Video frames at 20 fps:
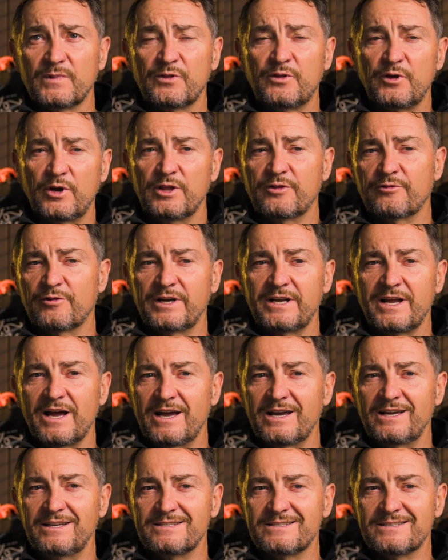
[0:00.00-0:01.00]
33
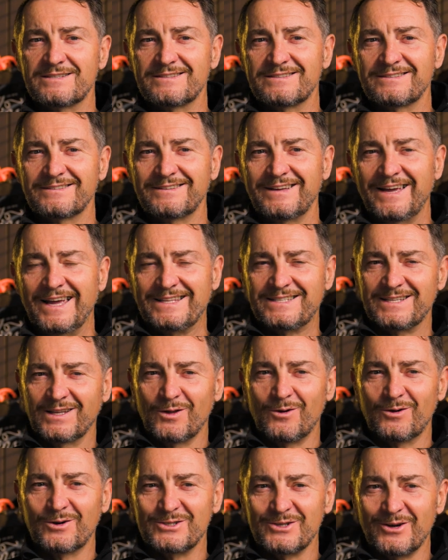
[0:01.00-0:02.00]
days, it's a
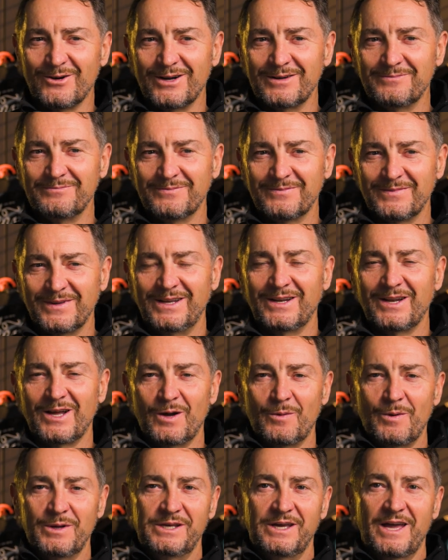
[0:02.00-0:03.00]
long time,
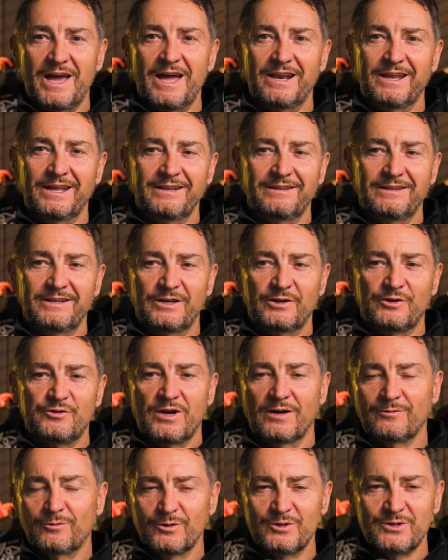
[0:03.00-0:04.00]
when you add in your
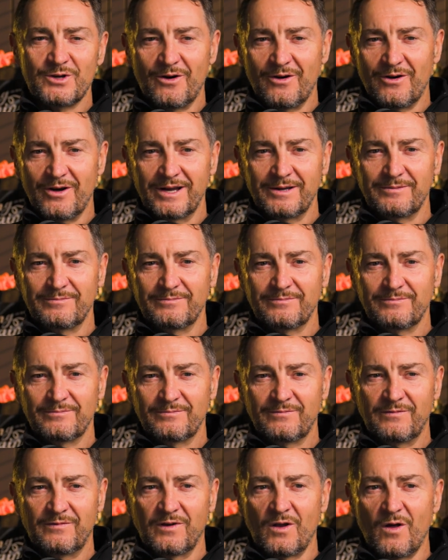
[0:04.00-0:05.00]
travel time,
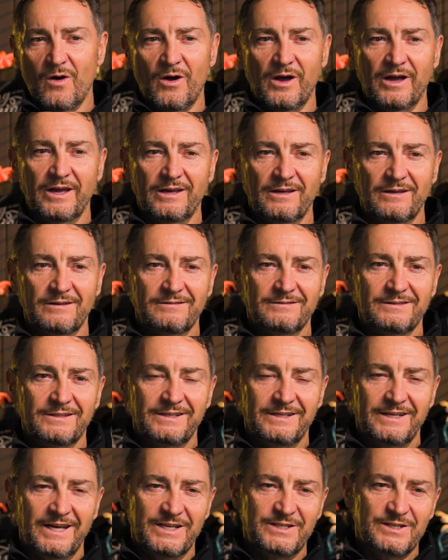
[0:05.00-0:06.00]
flying,
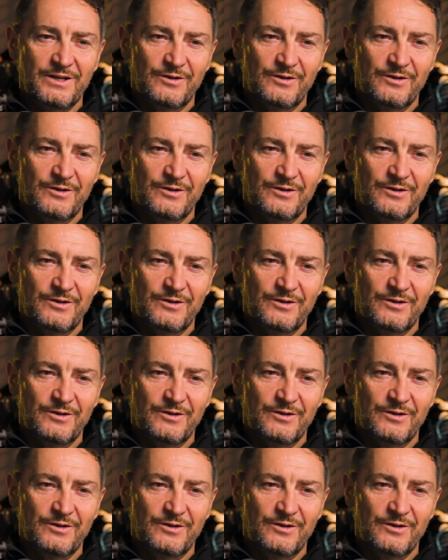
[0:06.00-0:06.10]
et